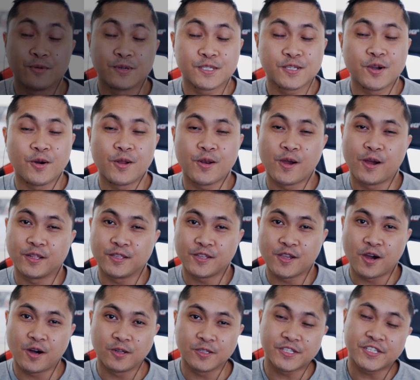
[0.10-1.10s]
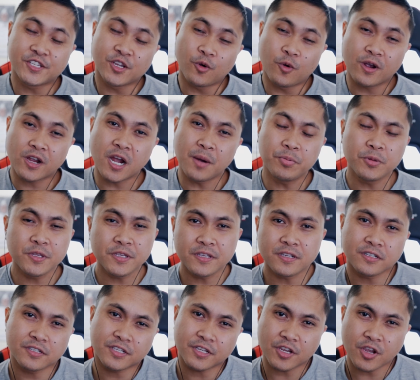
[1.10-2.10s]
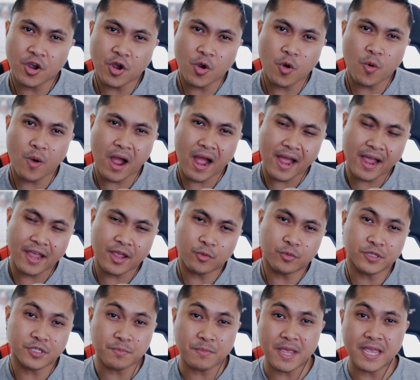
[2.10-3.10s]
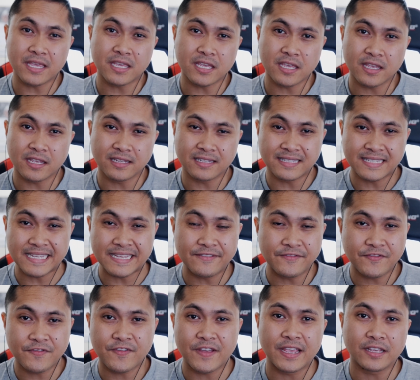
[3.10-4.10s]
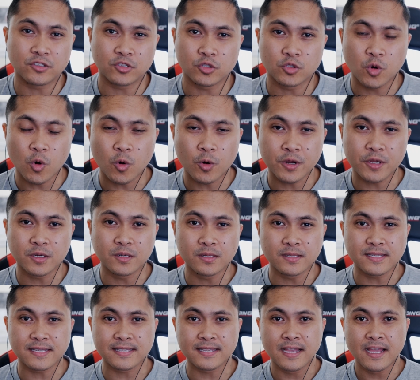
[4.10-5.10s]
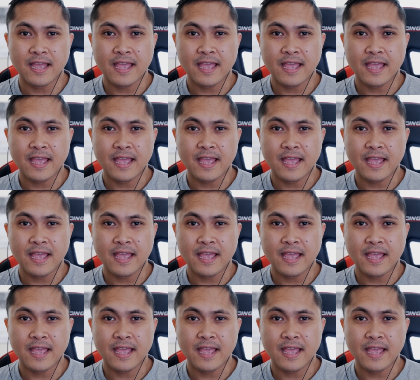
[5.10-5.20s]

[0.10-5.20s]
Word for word: what's going on, y'all? So a couple of years ago, I was making deepfake tutorials,